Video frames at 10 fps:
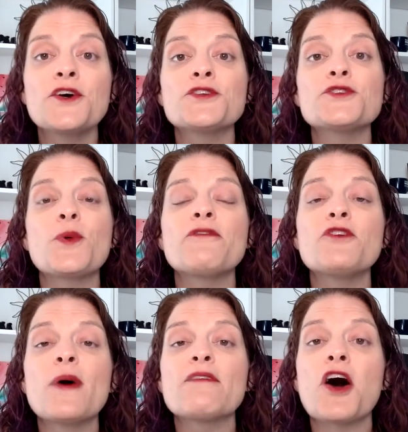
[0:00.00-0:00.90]
So if you
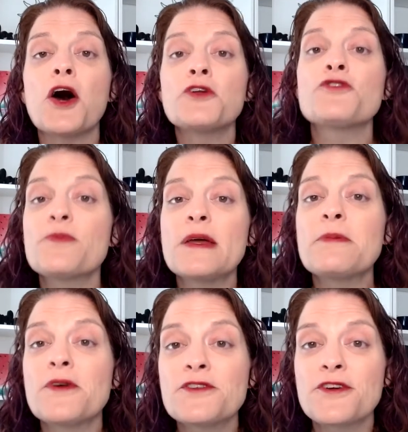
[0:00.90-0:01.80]
have 100
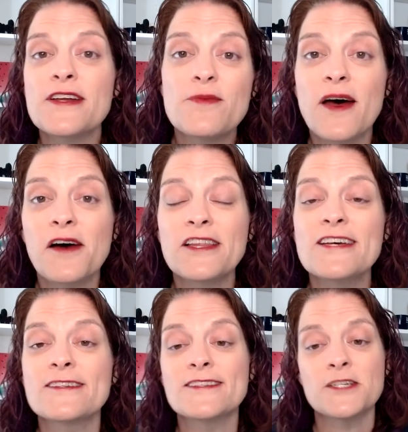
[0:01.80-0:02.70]
people in your email
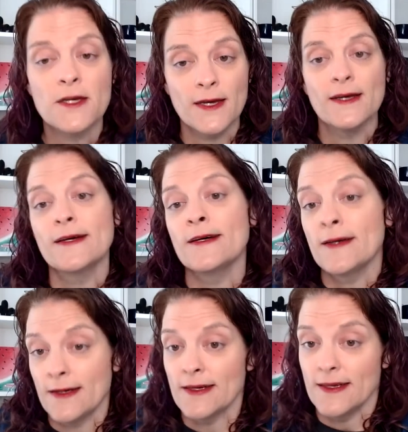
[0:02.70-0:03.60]
list,
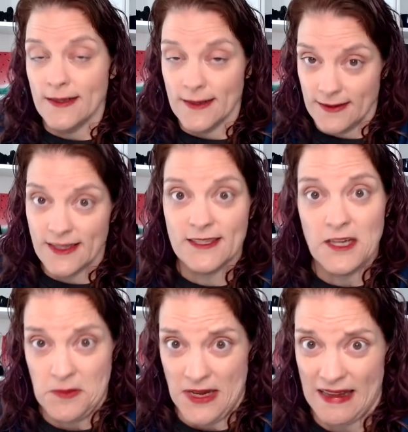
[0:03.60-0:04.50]
that's a lot
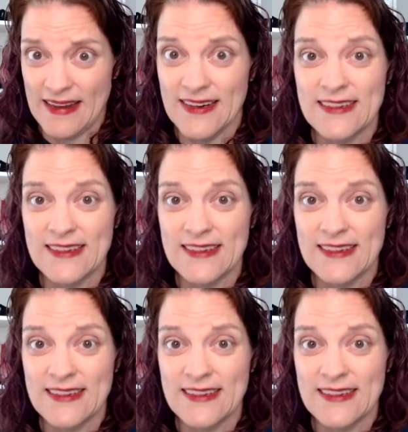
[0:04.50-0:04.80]
of money.